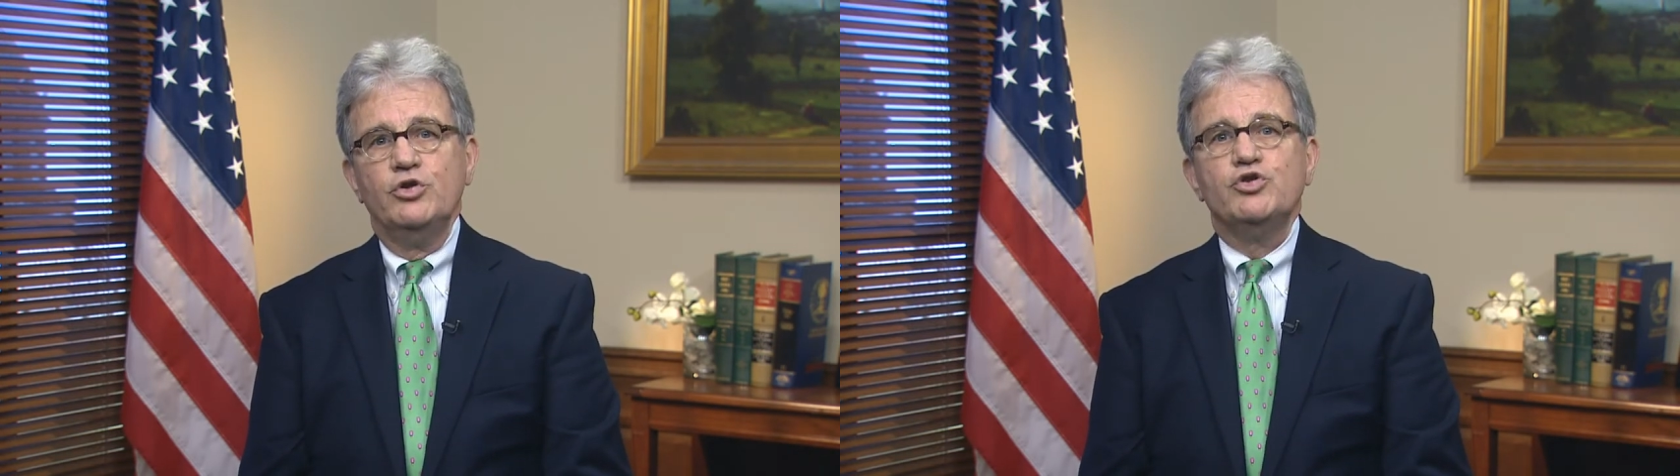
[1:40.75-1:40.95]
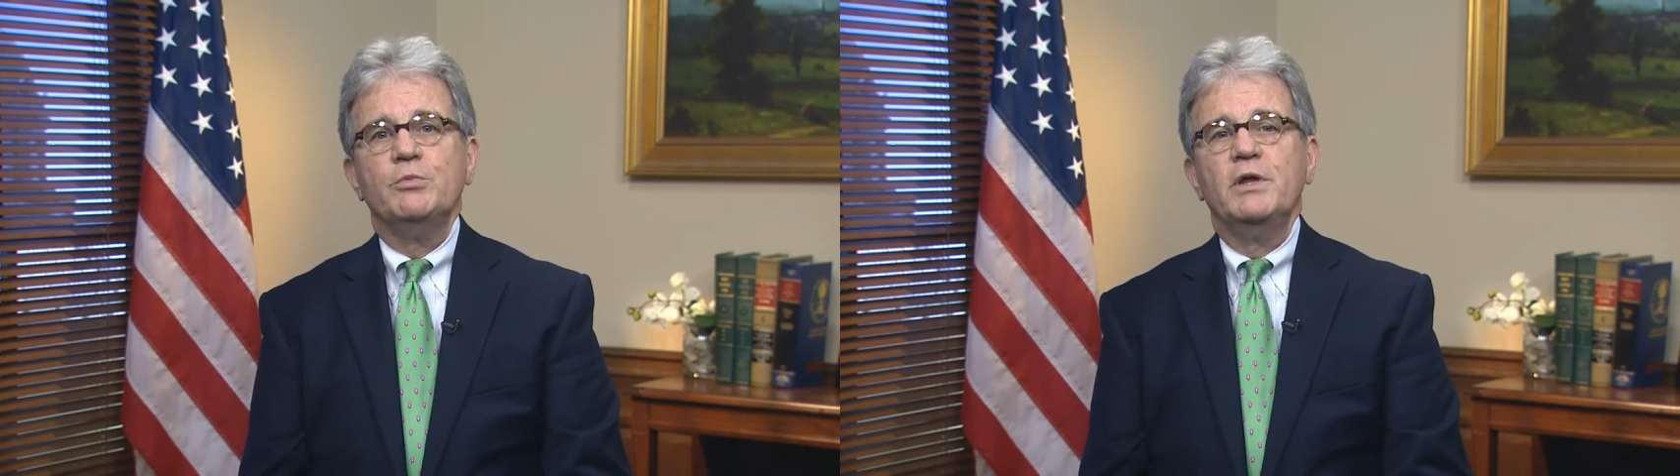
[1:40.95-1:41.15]

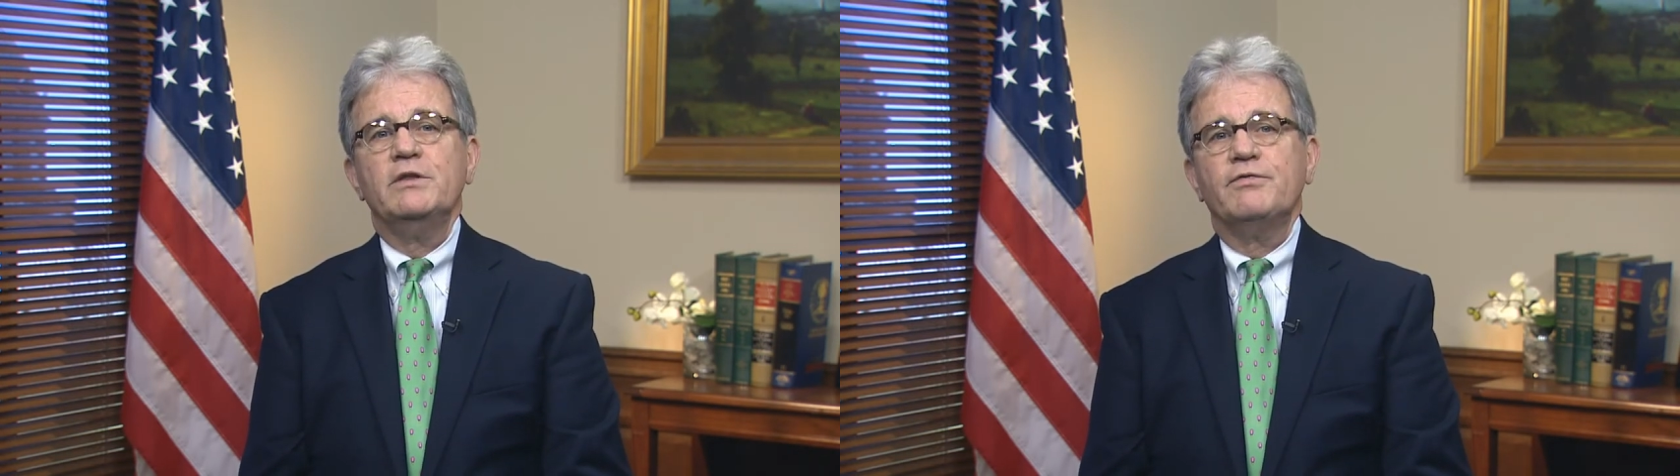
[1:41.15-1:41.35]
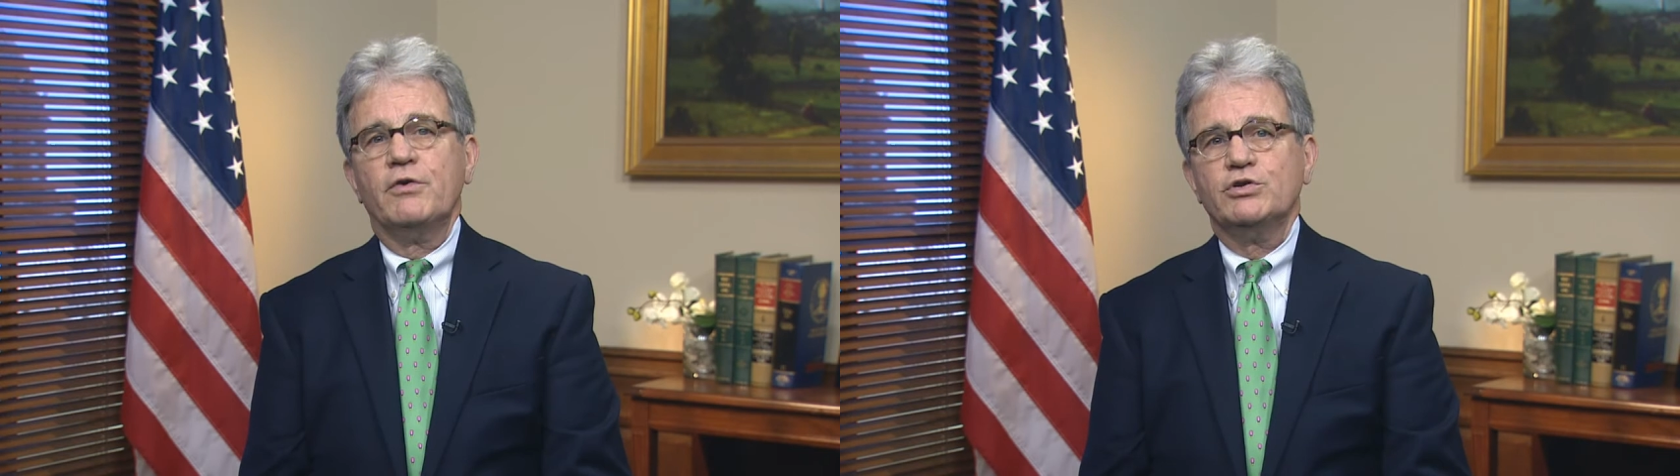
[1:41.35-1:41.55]
you should be
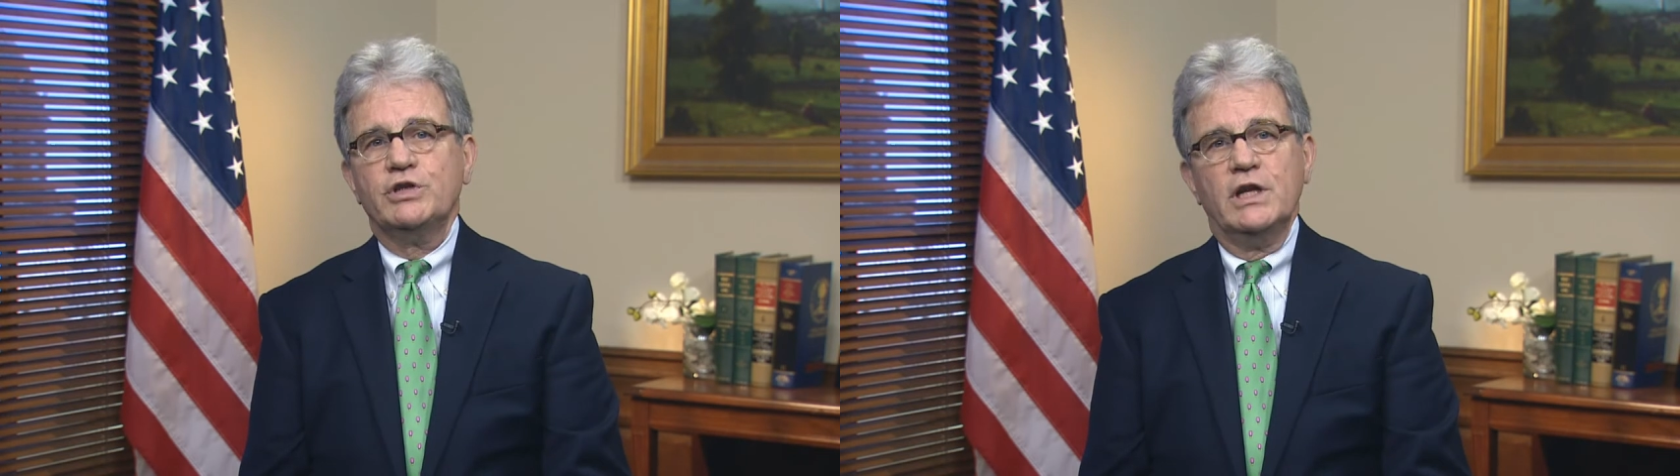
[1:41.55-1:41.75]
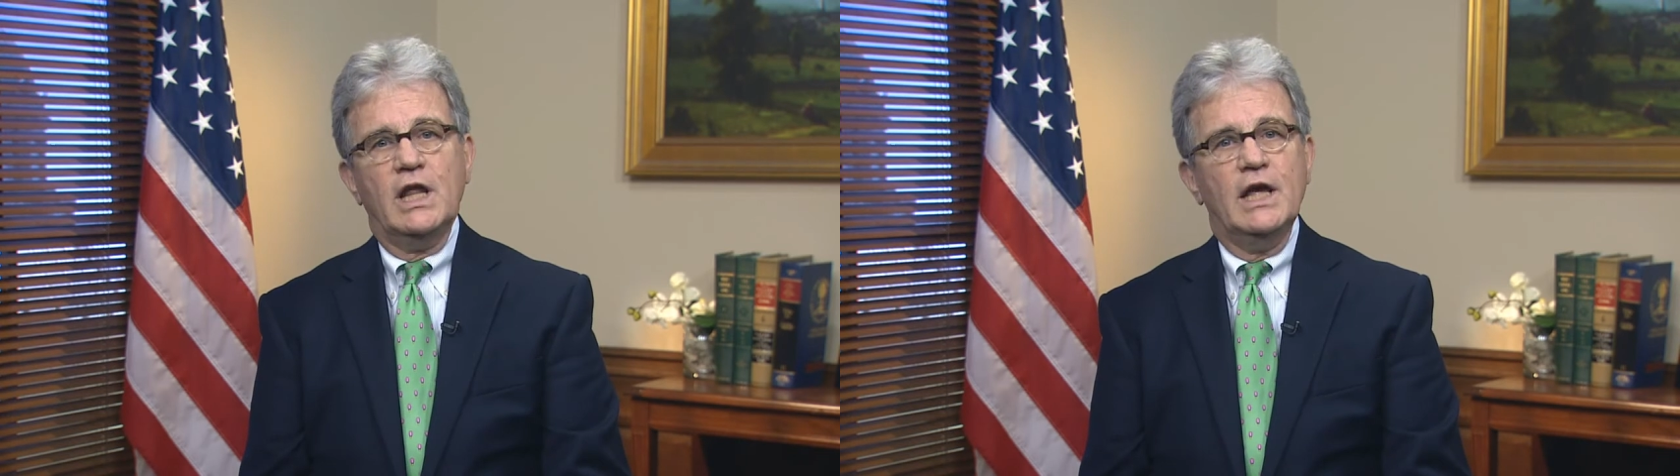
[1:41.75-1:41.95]
the
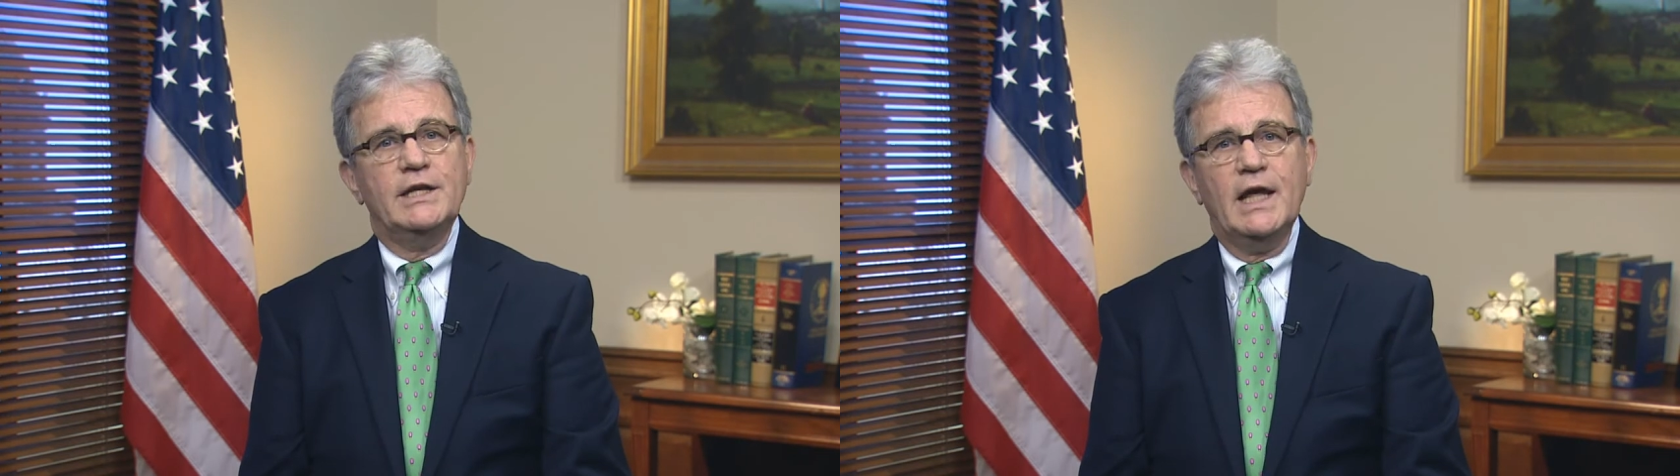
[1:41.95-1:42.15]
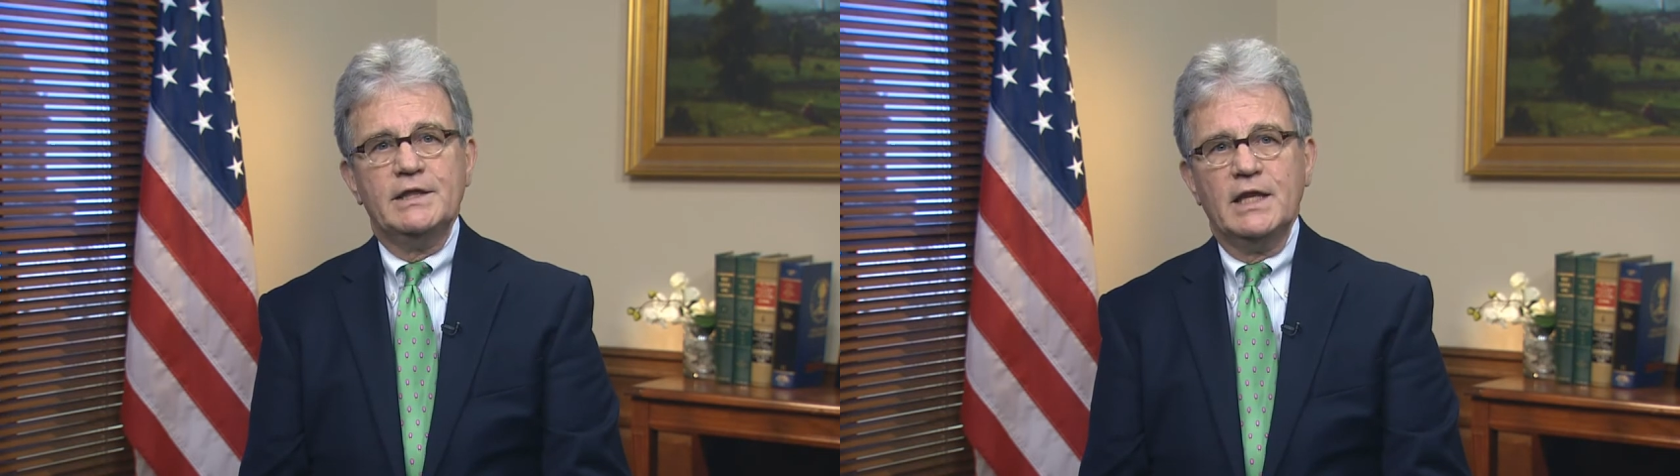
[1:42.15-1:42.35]
first in
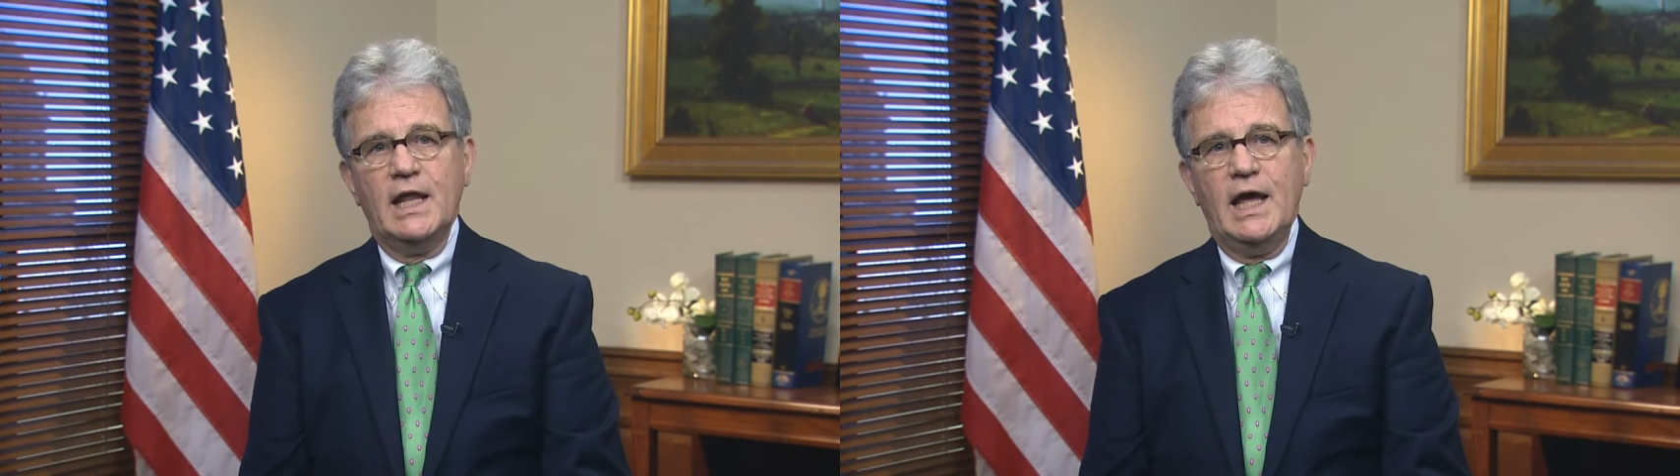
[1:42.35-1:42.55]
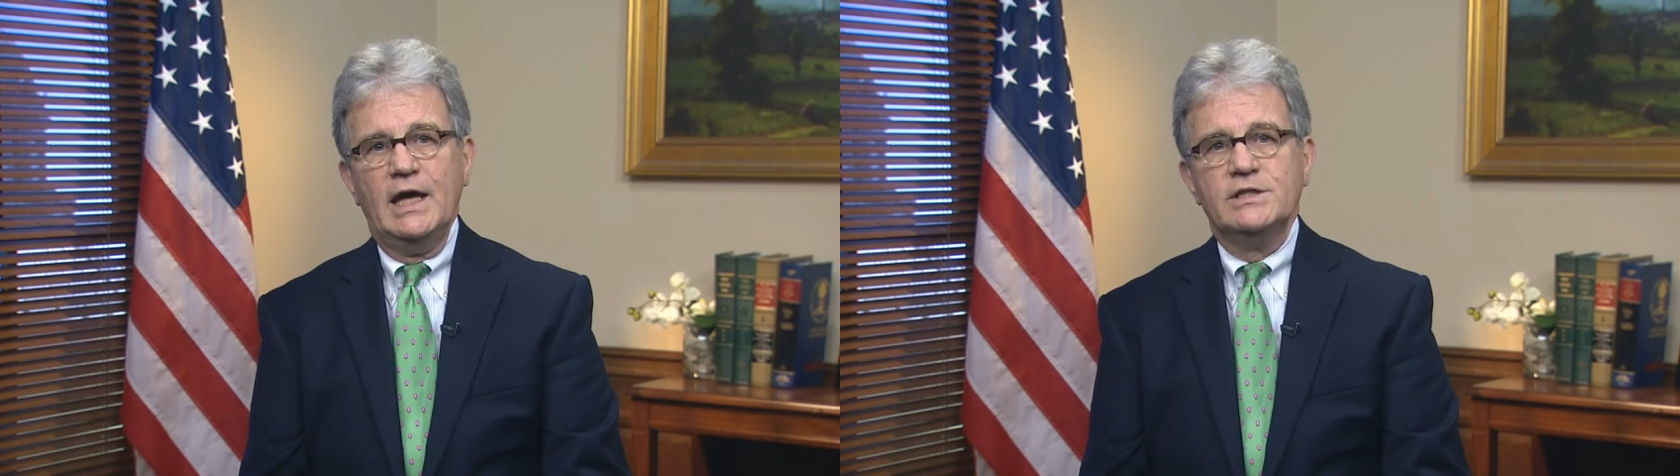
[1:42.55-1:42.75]
line, not the
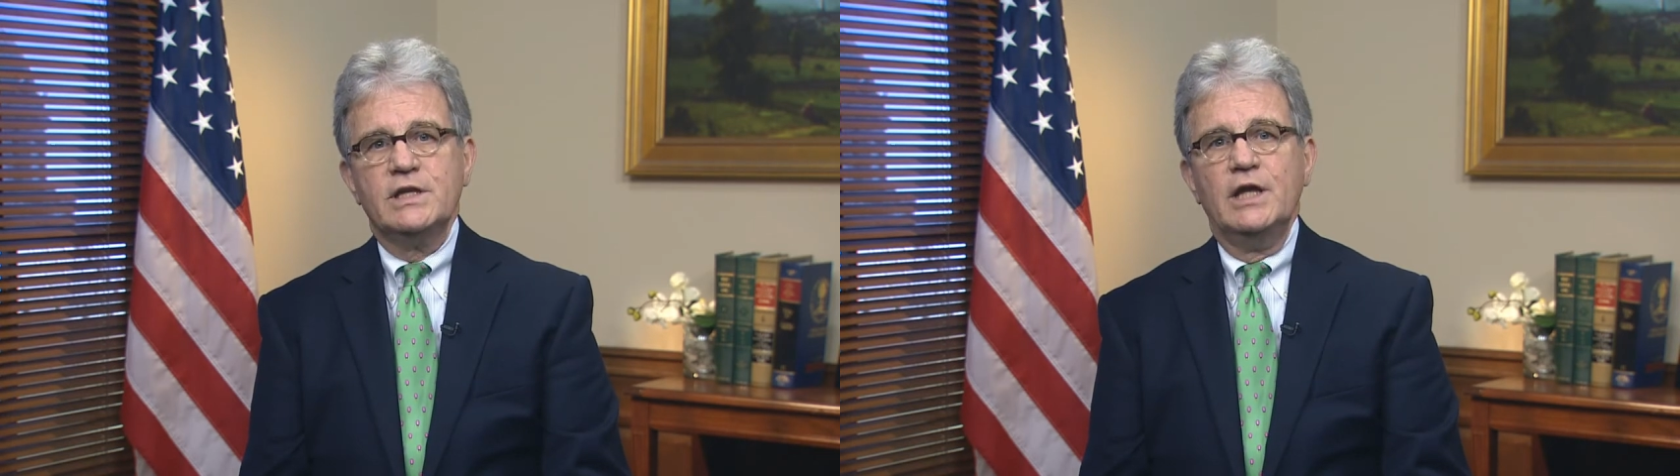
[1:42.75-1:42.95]
last,